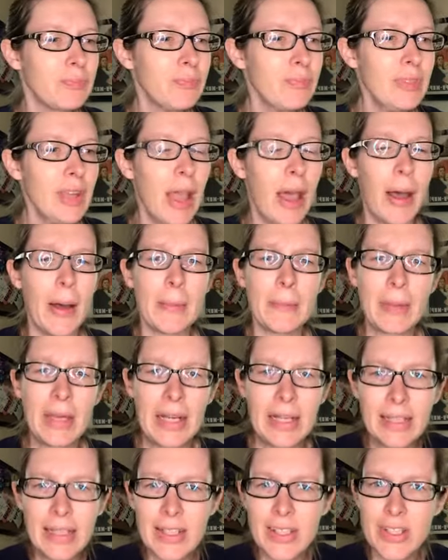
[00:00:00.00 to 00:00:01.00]
And I
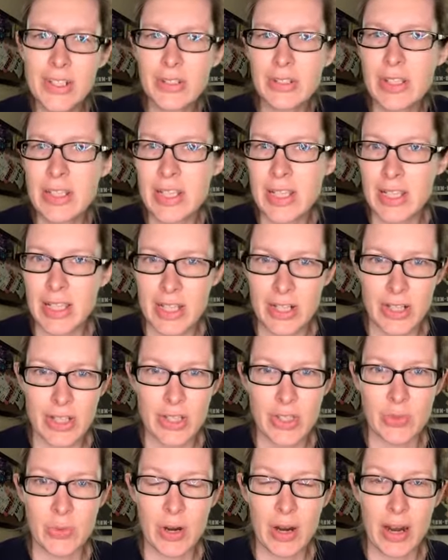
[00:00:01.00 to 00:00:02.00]
like to do these collections
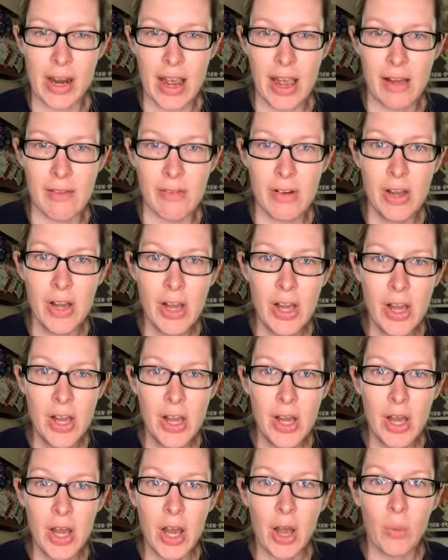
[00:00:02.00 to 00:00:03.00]
where I have
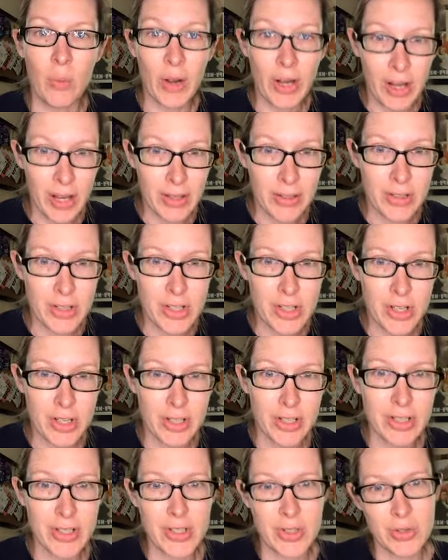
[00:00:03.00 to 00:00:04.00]
a 1-color shawl, a
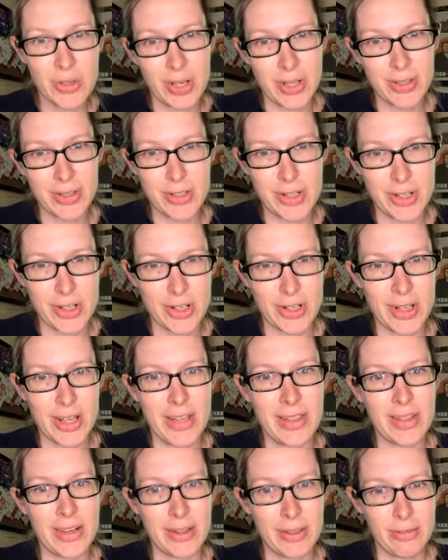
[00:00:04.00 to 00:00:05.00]
2-color shawl, and
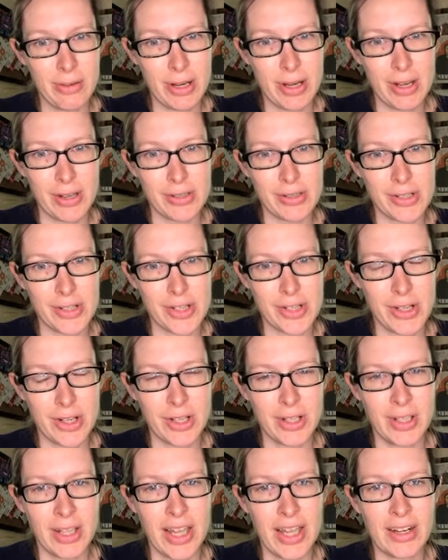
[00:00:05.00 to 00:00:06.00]
then a 3-color shawl,
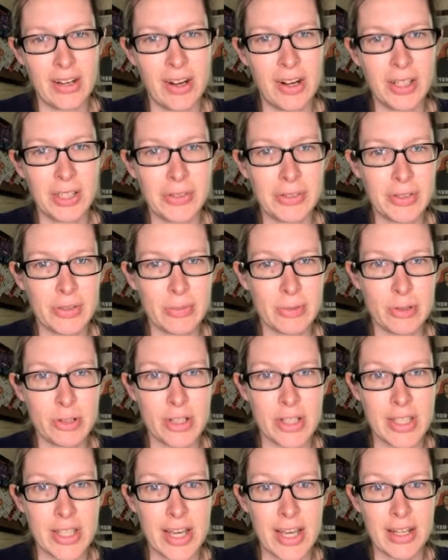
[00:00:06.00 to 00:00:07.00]
and all of them are
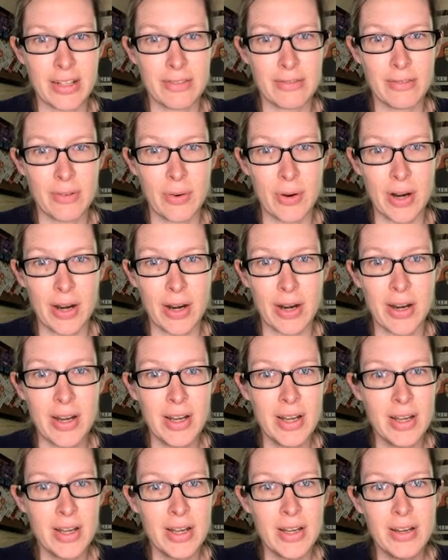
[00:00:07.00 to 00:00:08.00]
designed for
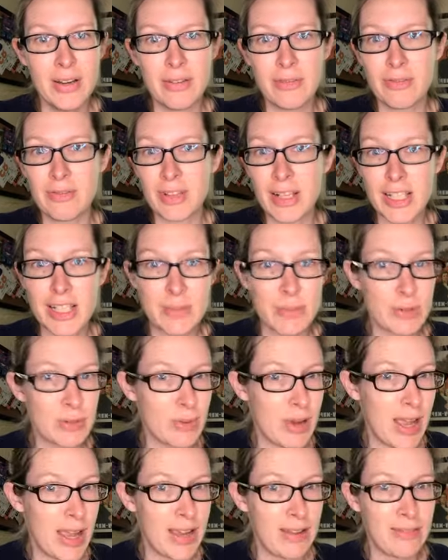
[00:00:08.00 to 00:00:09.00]
flexible
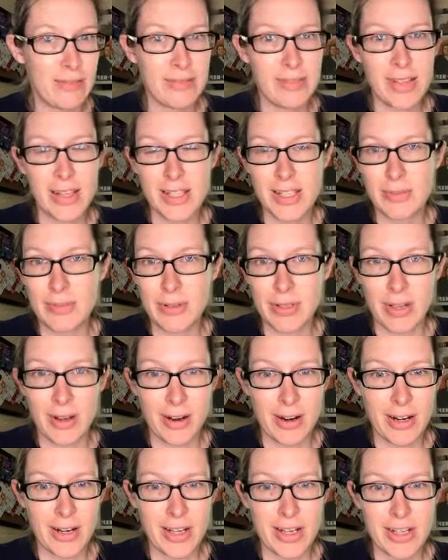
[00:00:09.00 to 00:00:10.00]
weight, flexible
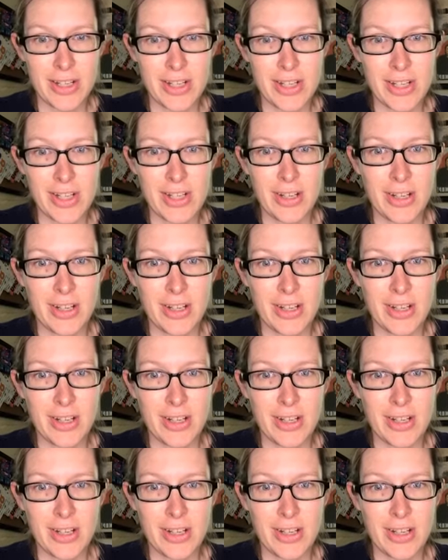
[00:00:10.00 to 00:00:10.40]
yardage,